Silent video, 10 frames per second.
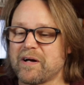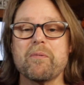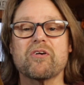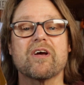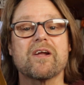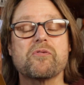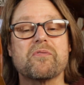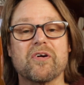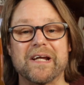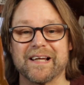I might share this
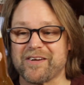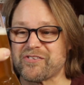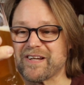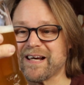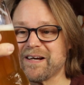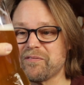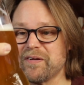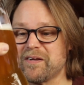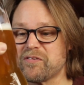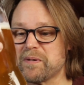with Cornelius today. I
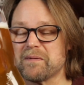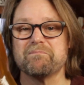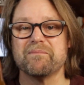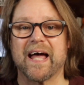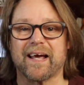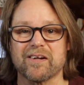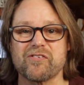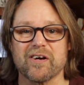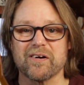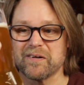think he's a bit knackered,
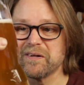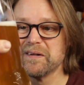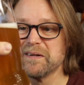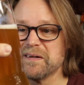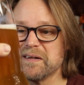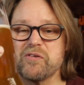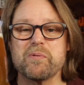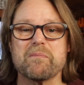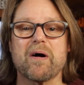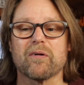so he's
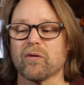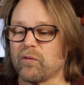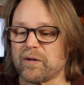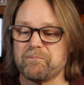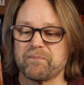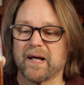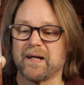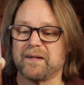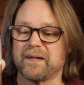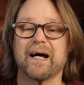been mowing the lawn
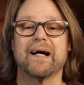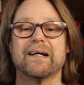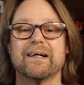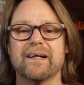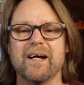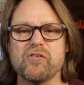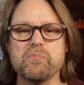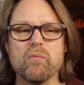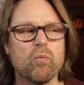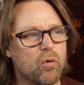and it's a
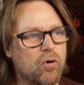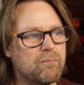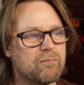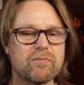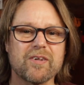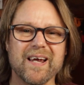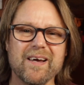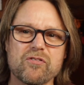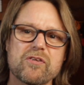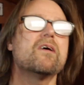bit warm today.
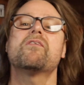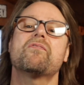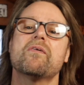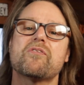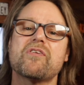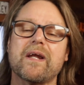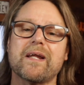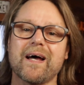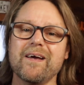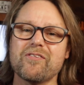It's a very sunny
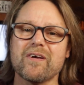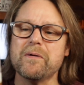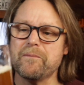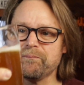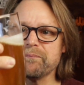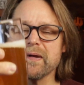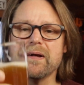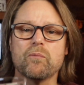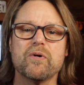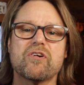day, so
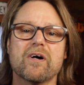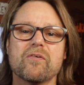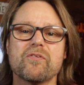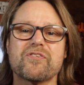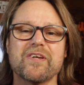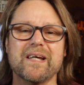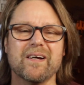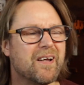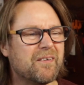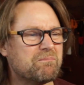we shall see.
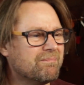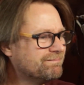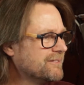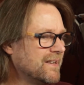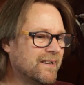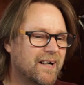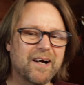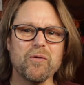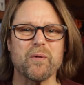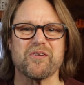I
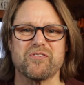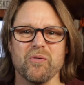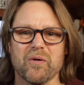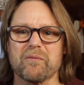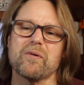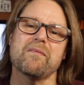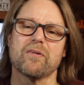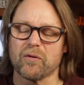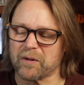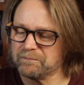know what he's doing. We'll have a
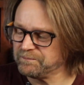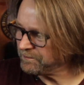look.